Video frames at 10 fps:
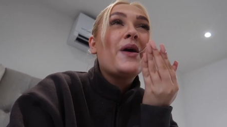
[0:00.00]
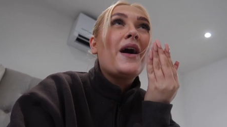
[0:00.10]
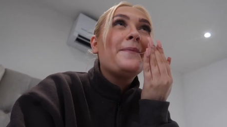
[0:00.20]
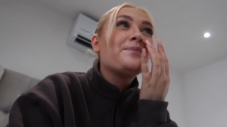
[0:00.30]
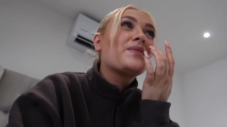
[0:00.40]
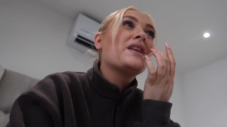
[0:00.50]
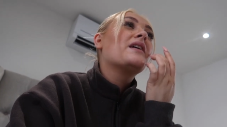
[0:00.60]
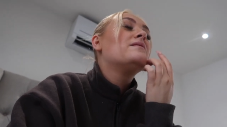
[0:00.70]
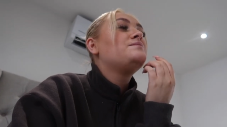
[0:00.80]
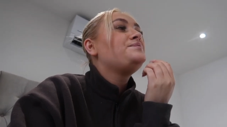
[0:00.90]
but
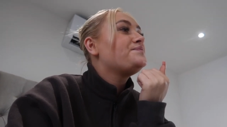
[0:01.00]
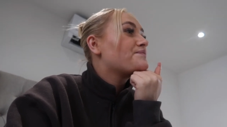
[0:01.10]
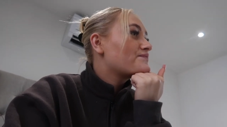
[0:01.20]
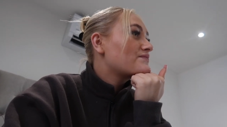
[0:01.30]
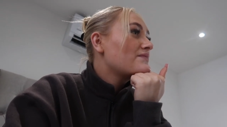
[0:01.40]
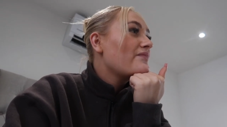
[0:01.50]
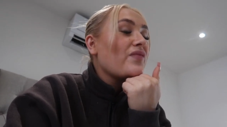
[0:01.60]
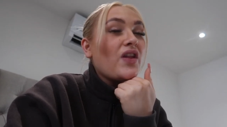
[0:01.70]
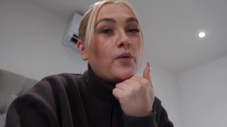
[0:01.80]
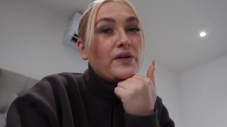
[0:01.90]
no, Ernie Boy.